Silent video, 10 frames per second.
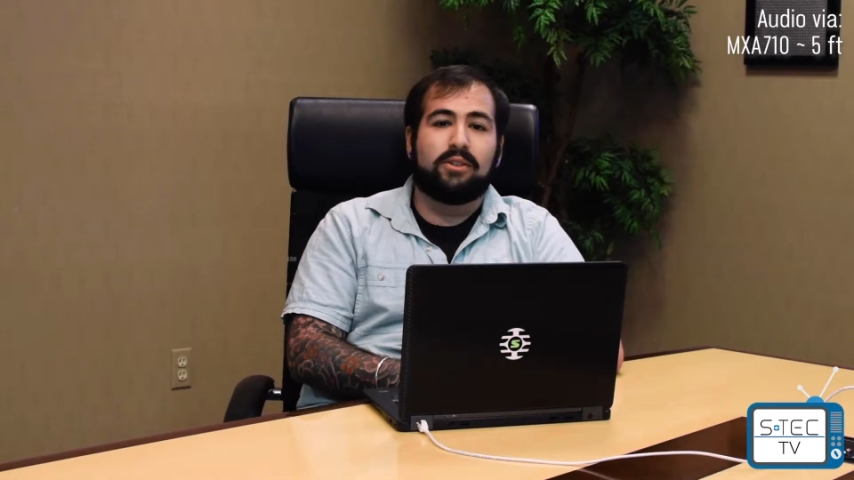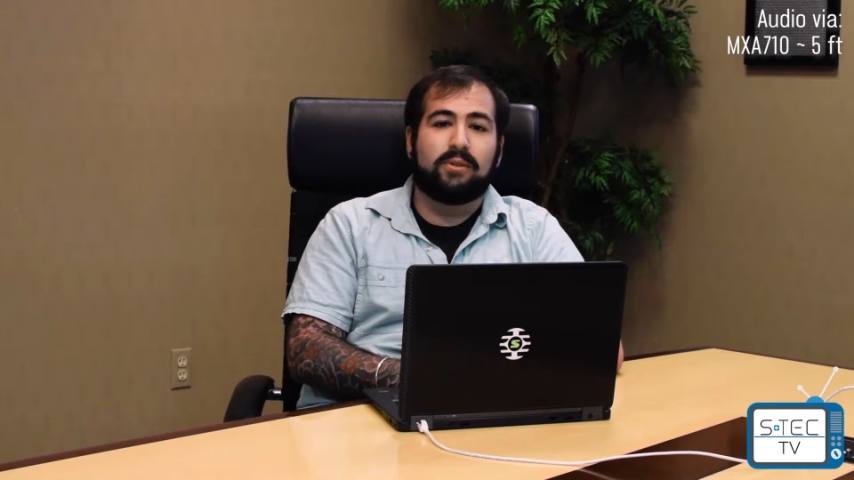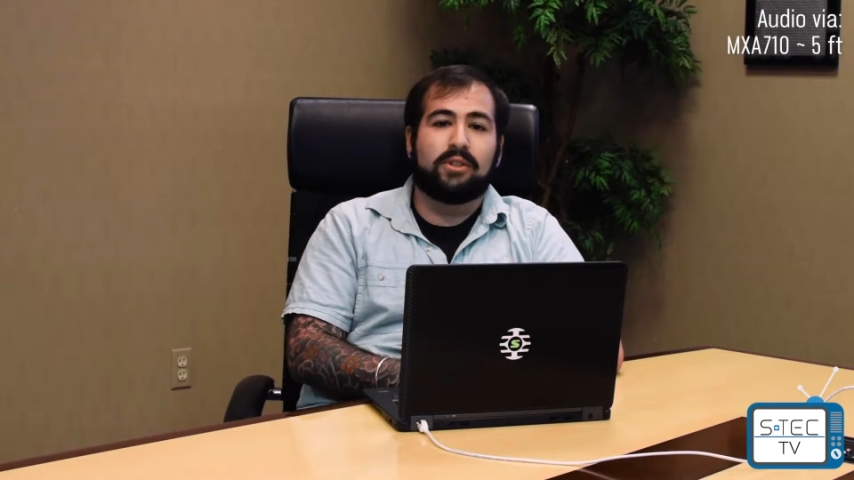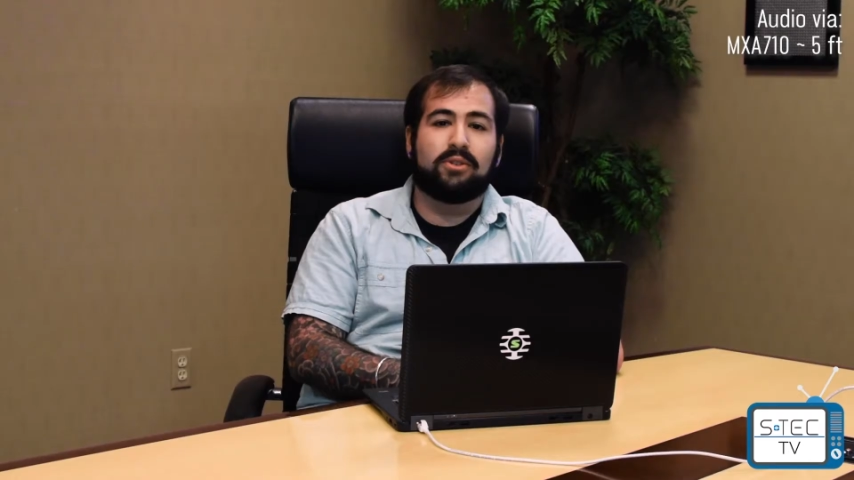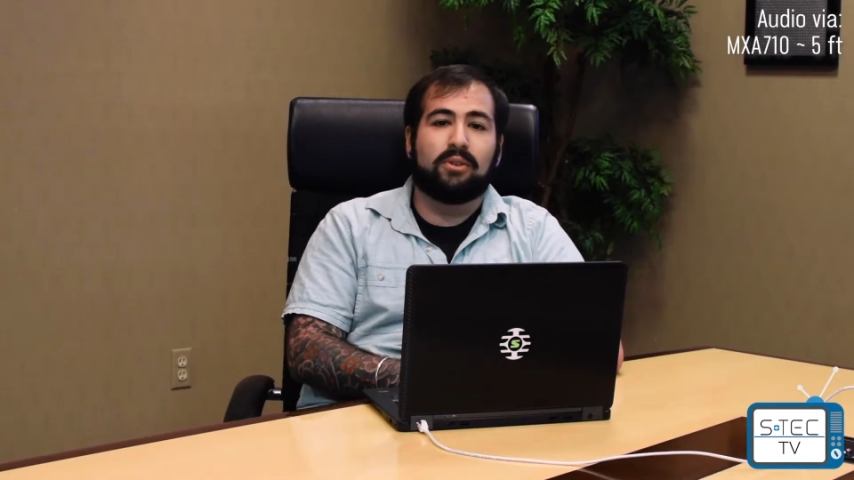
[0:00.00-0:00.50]

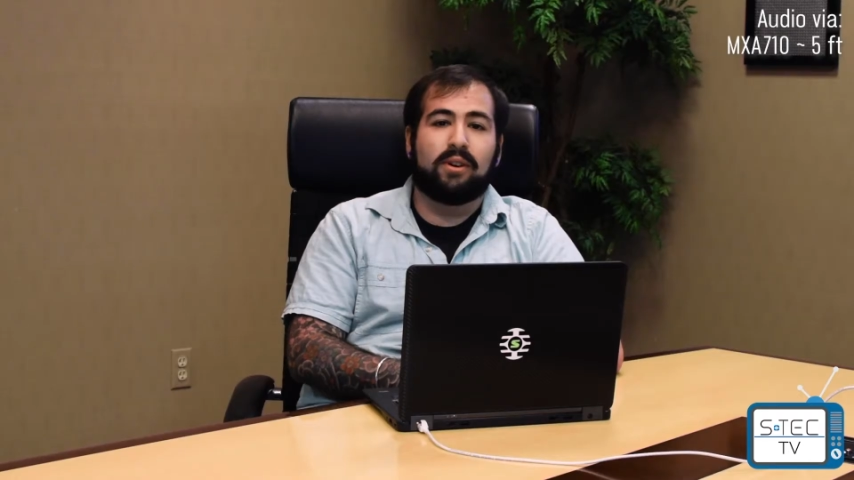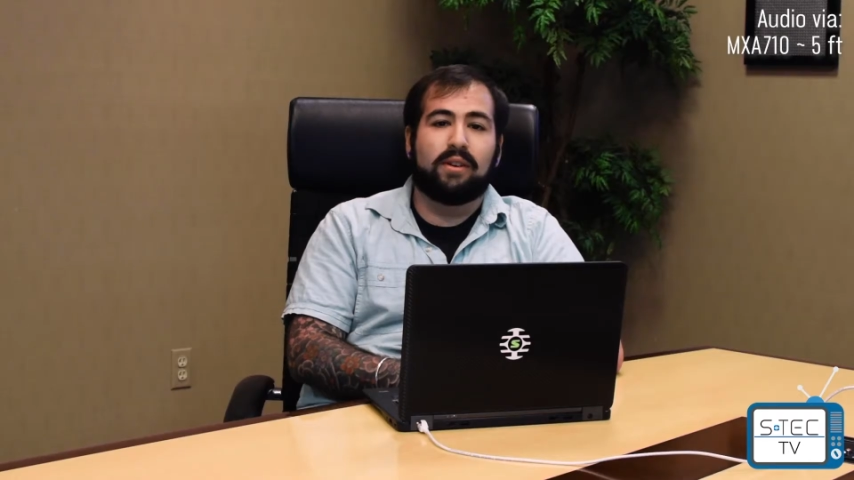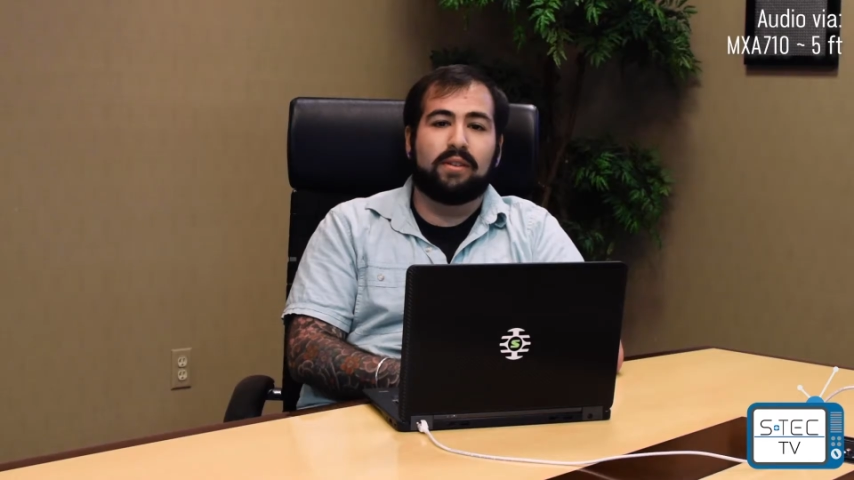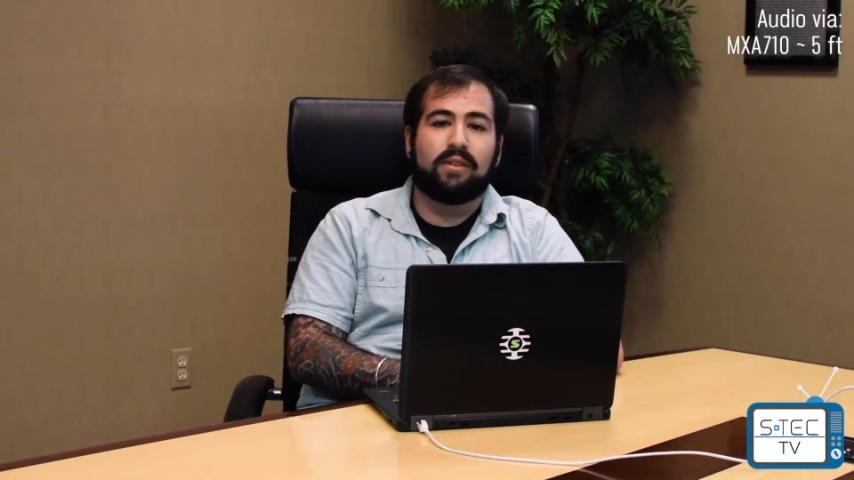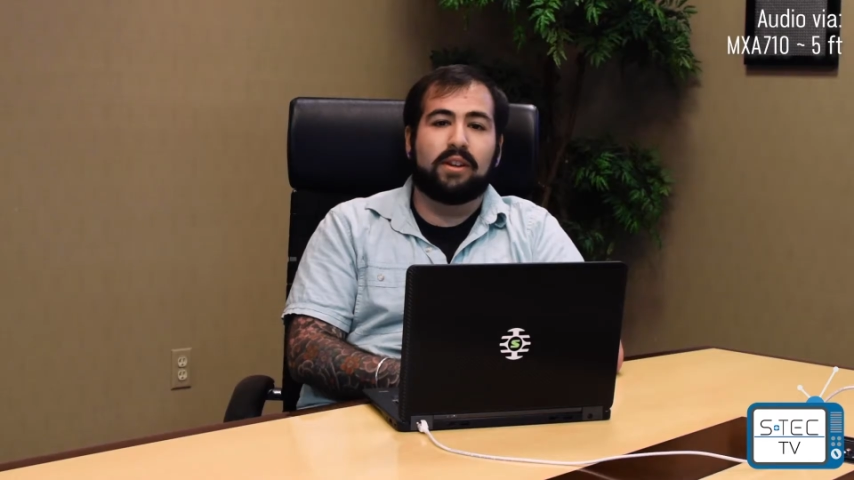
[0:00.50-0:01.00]
to
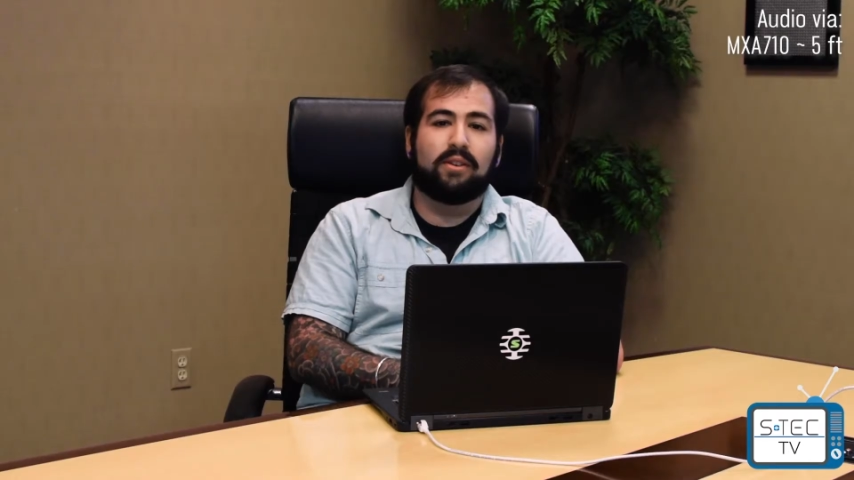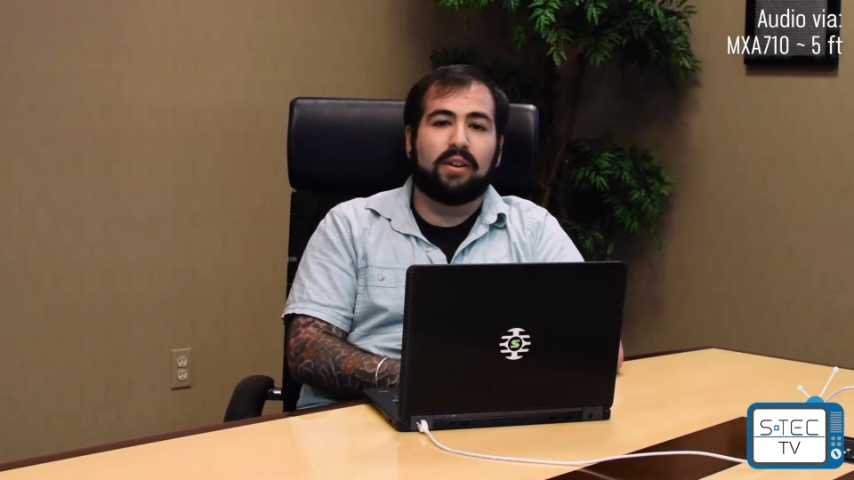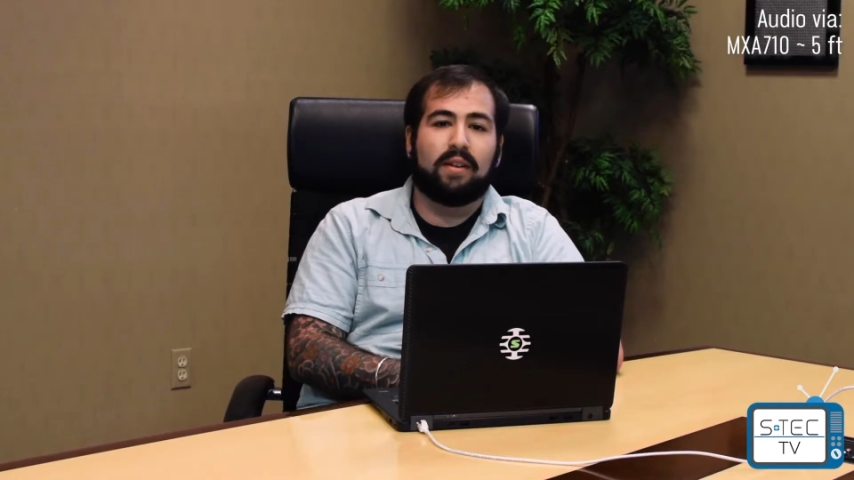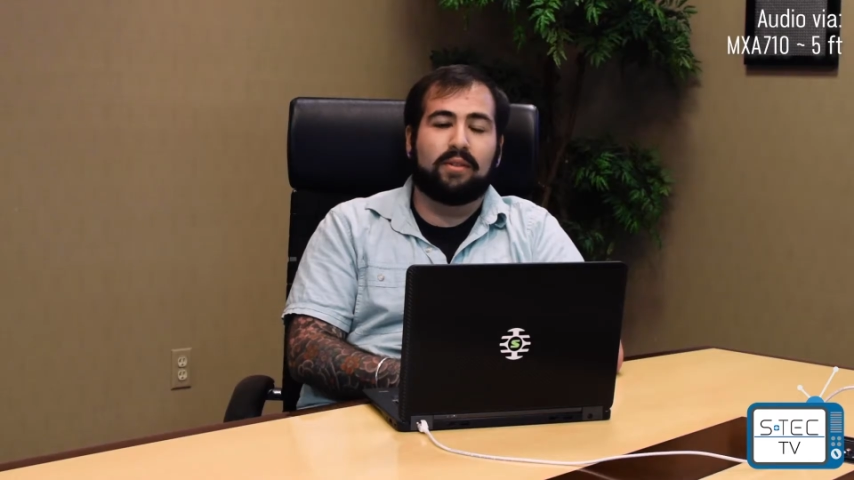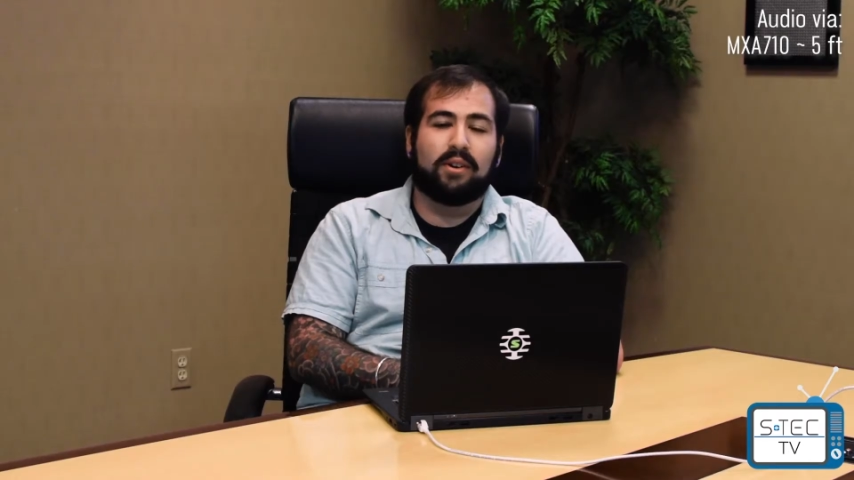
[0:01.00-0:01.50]
ensure that you're
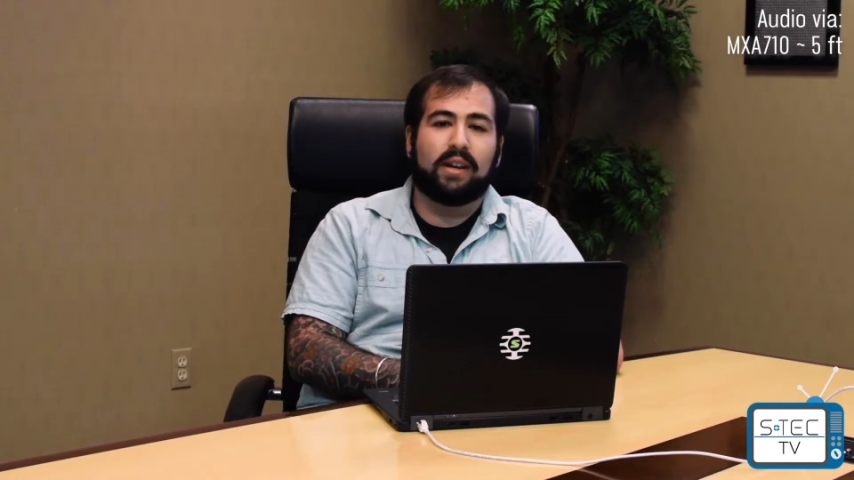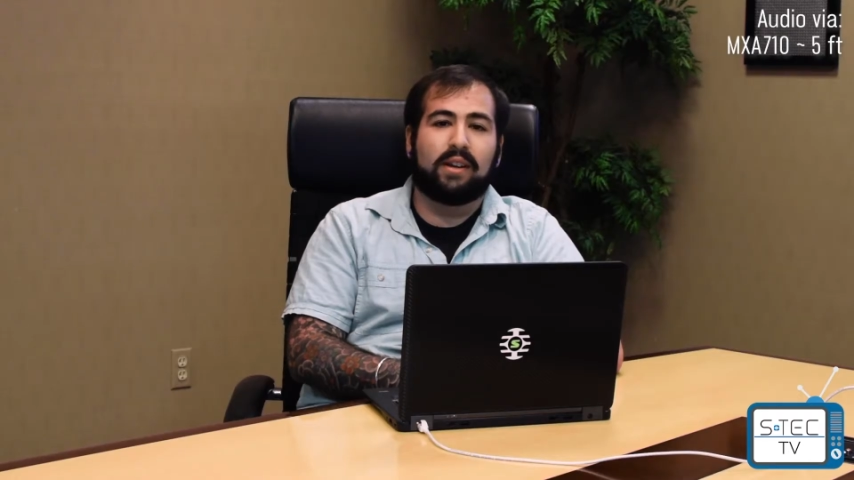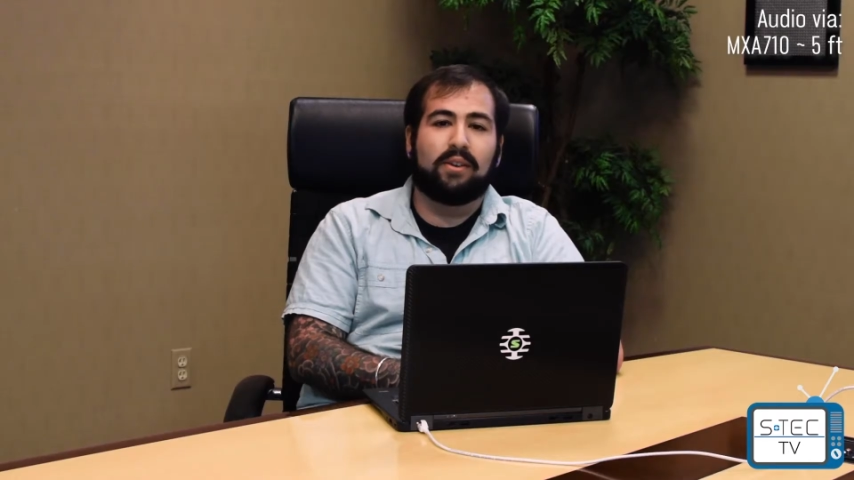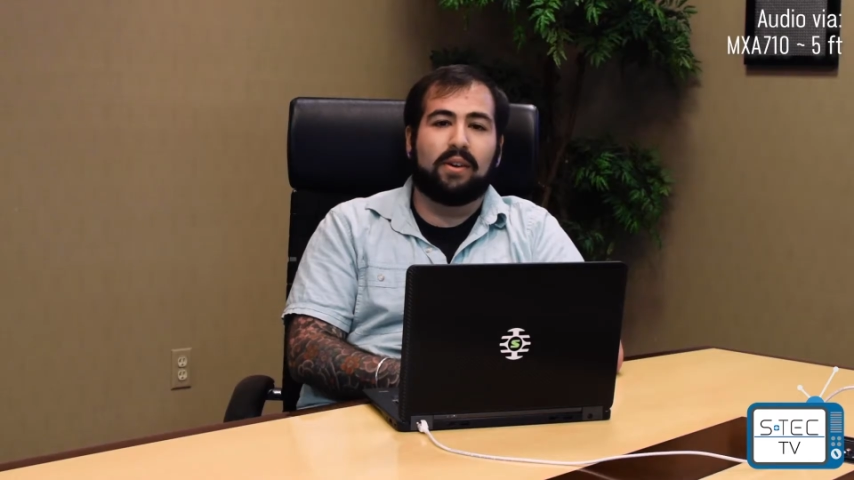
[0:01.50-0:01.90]
covering